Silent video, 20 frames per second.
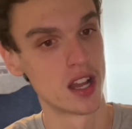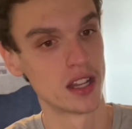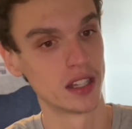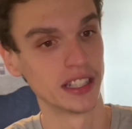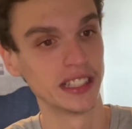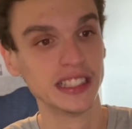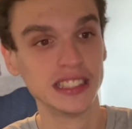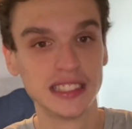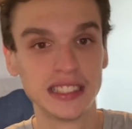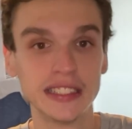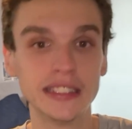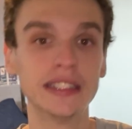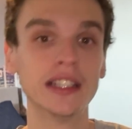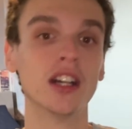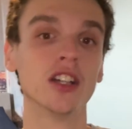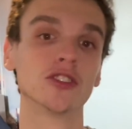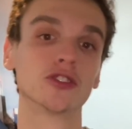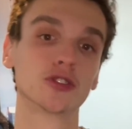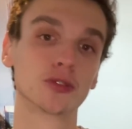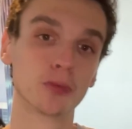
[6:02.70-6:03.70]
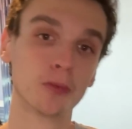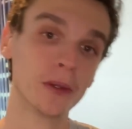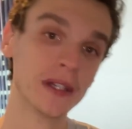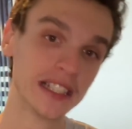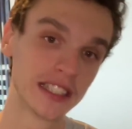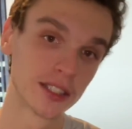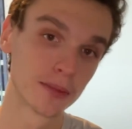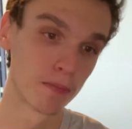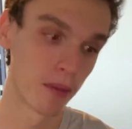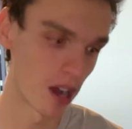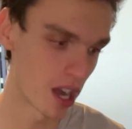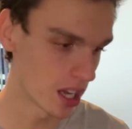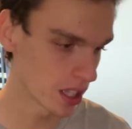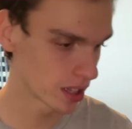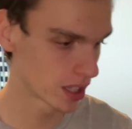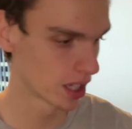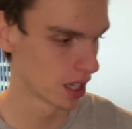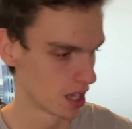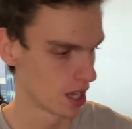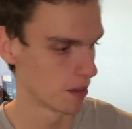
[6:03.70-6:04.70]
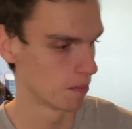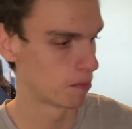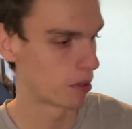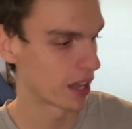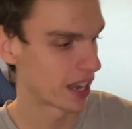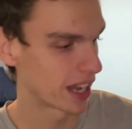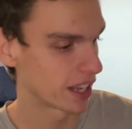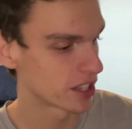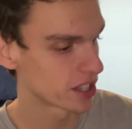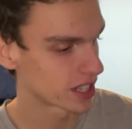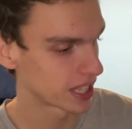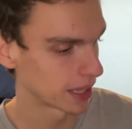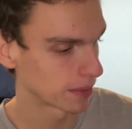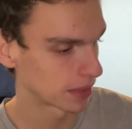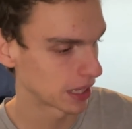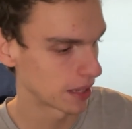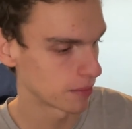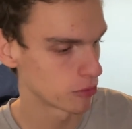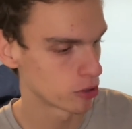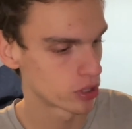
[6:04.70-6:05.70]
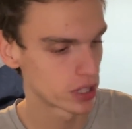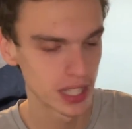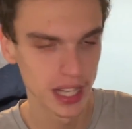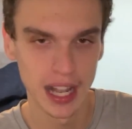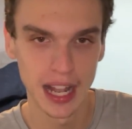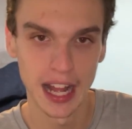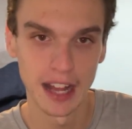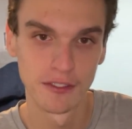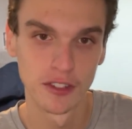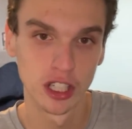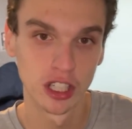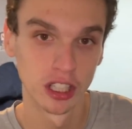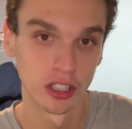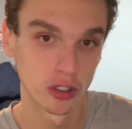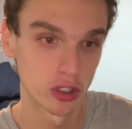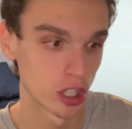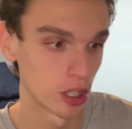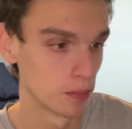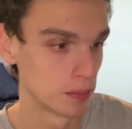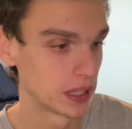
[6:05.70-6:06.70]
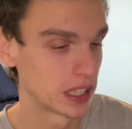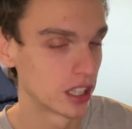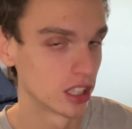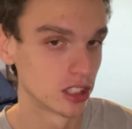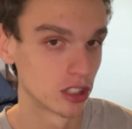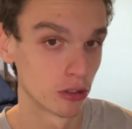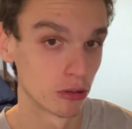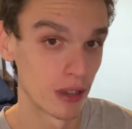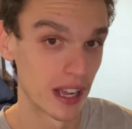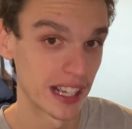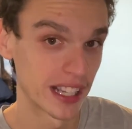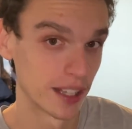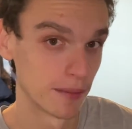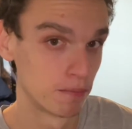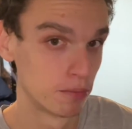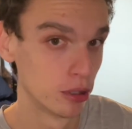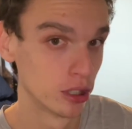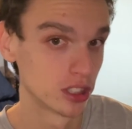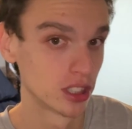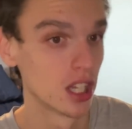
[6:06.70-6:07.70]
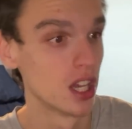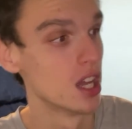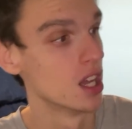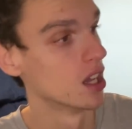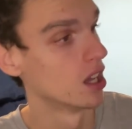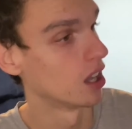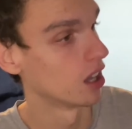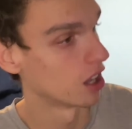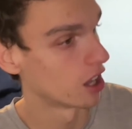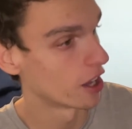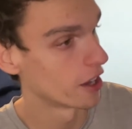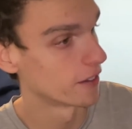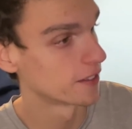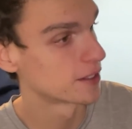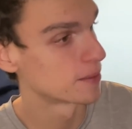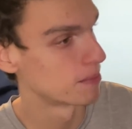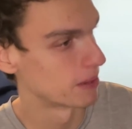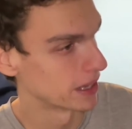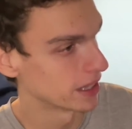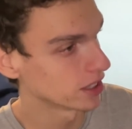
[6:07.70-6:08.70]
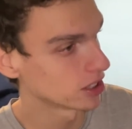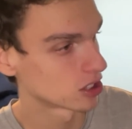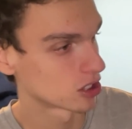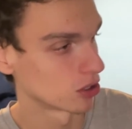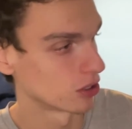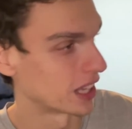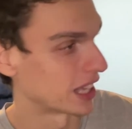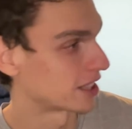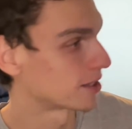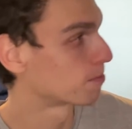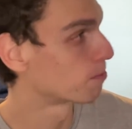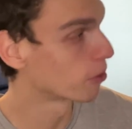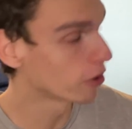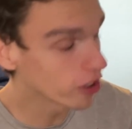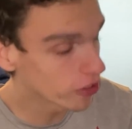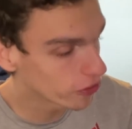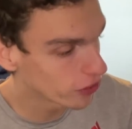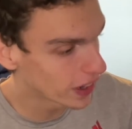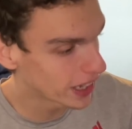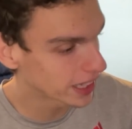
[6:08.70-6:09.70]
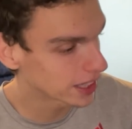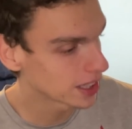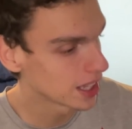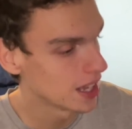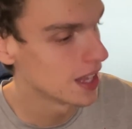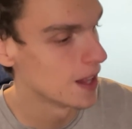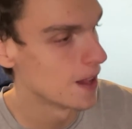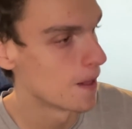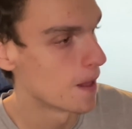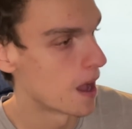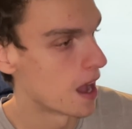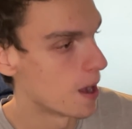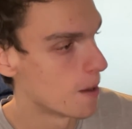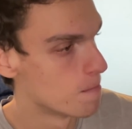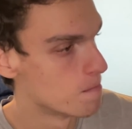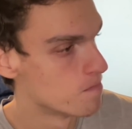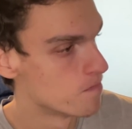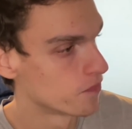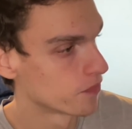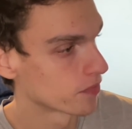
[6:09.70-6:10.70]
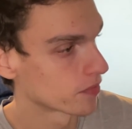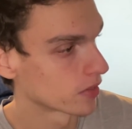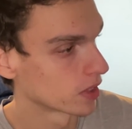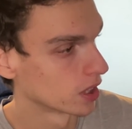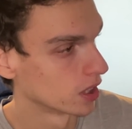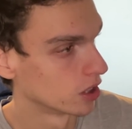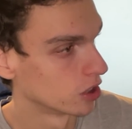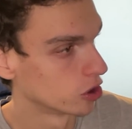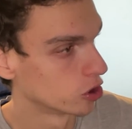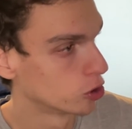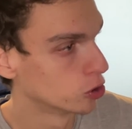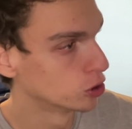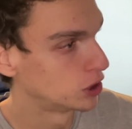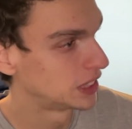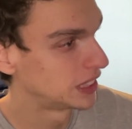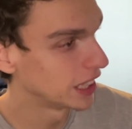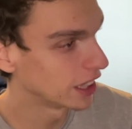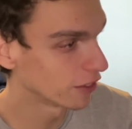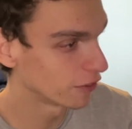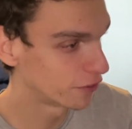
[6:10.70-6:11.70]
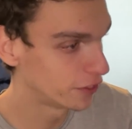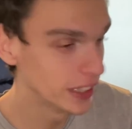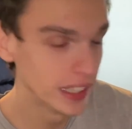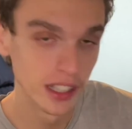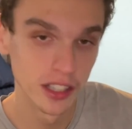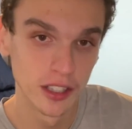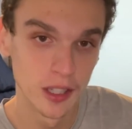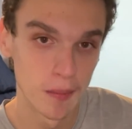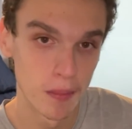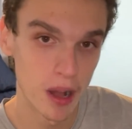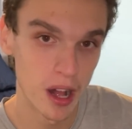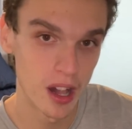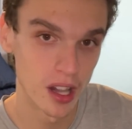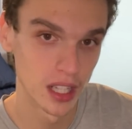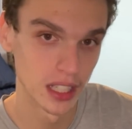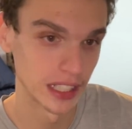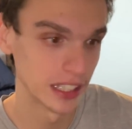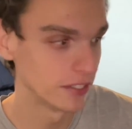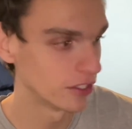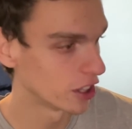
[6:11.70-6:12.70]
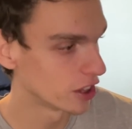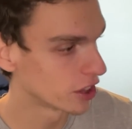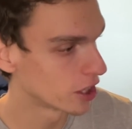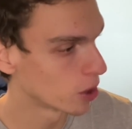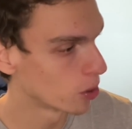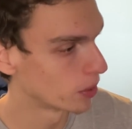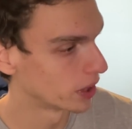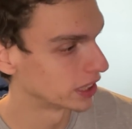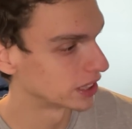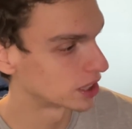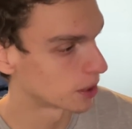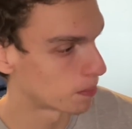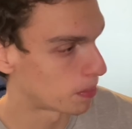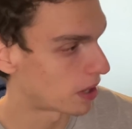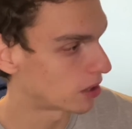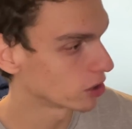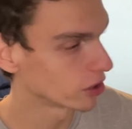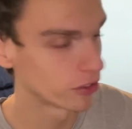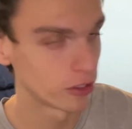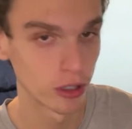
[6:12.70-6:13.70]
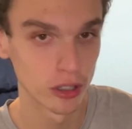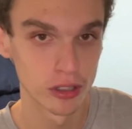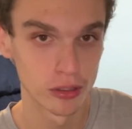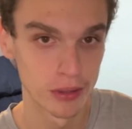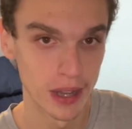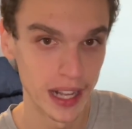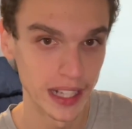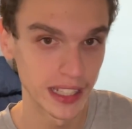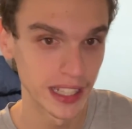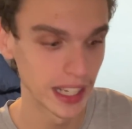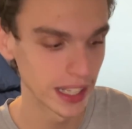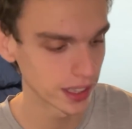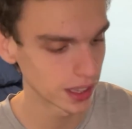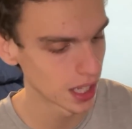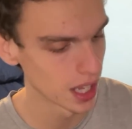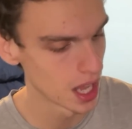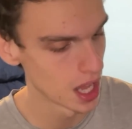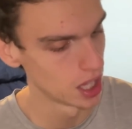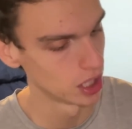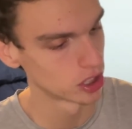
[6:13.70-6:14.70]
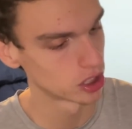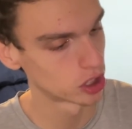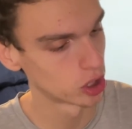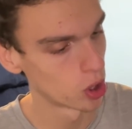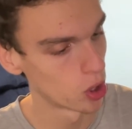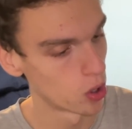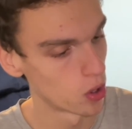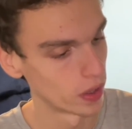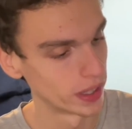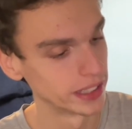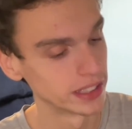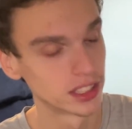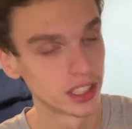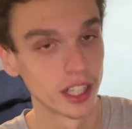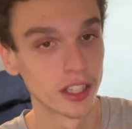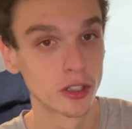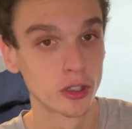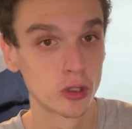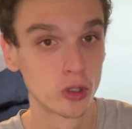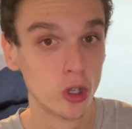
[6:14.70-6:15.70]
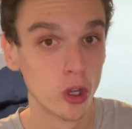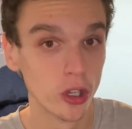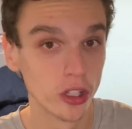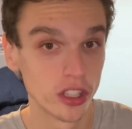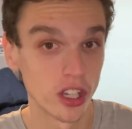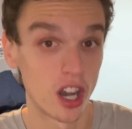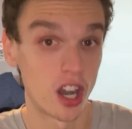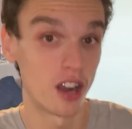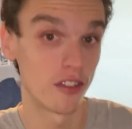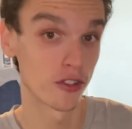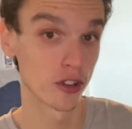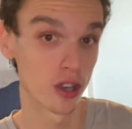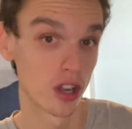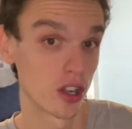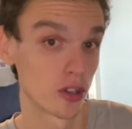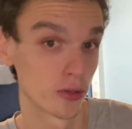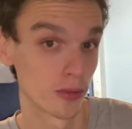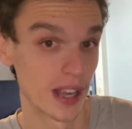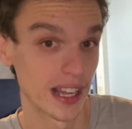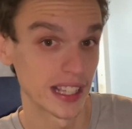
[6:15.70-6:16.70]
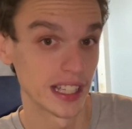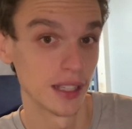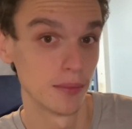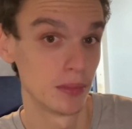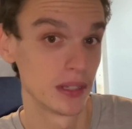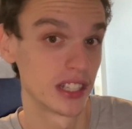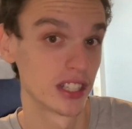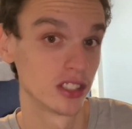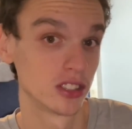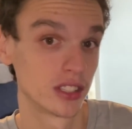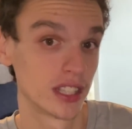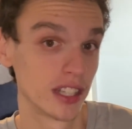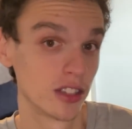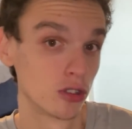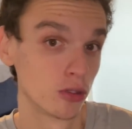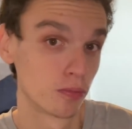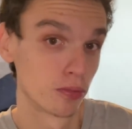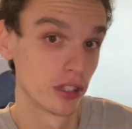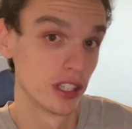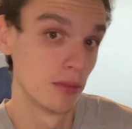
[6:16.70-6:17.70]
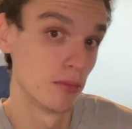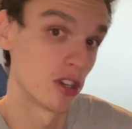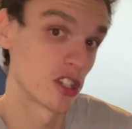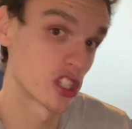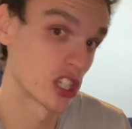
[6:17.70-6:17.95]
easy, sweet spot, but at the same time you still have the control because the racket puts a lot of spin, so that's perfect. You still feel the ball even though it's a powerful racket, so it's a good overall racket because you can do pretty much